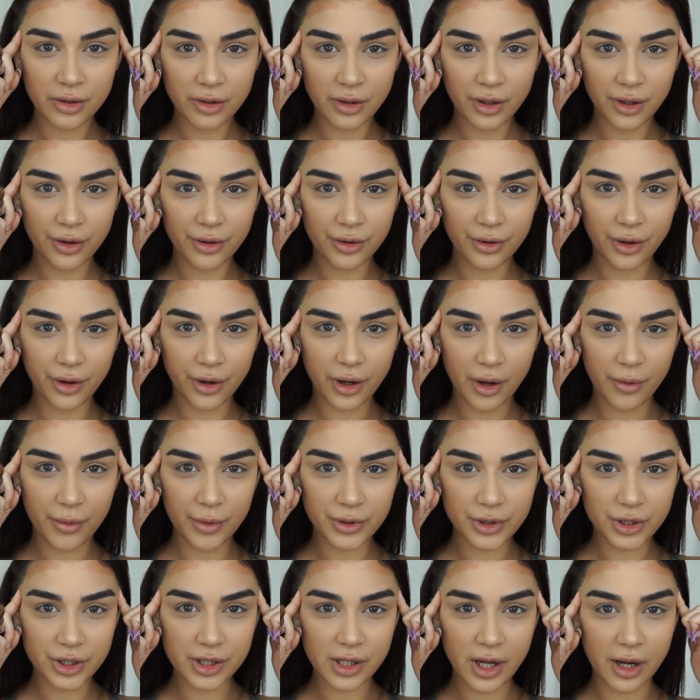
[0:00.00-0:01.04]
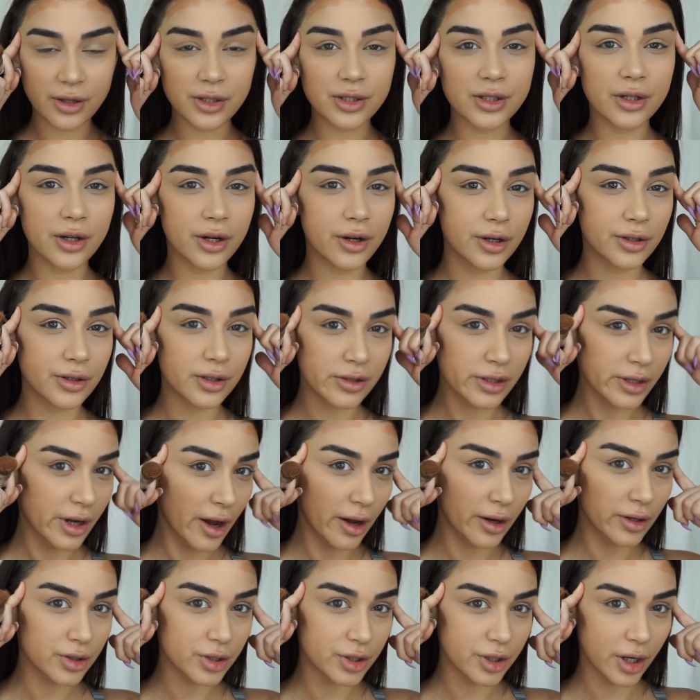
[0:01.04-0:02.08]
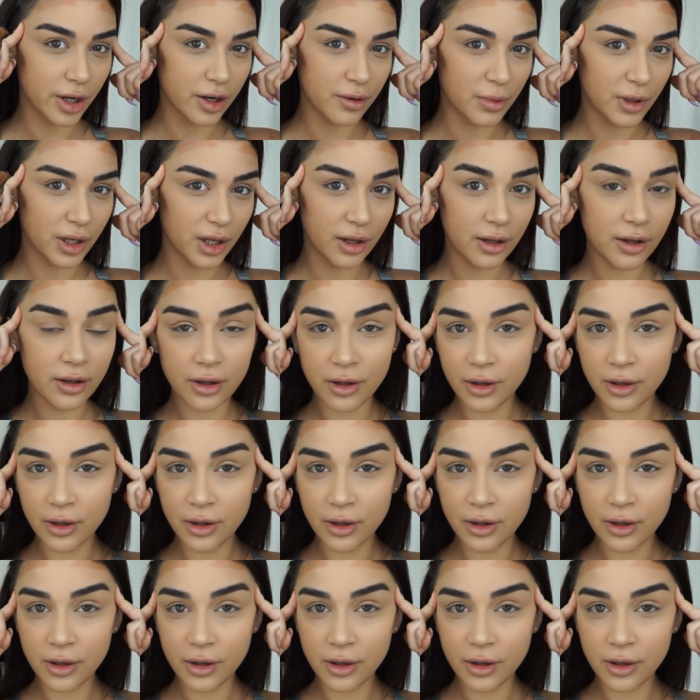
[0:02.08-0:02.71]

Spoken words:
Like, look how much sexier and snatched I'd be.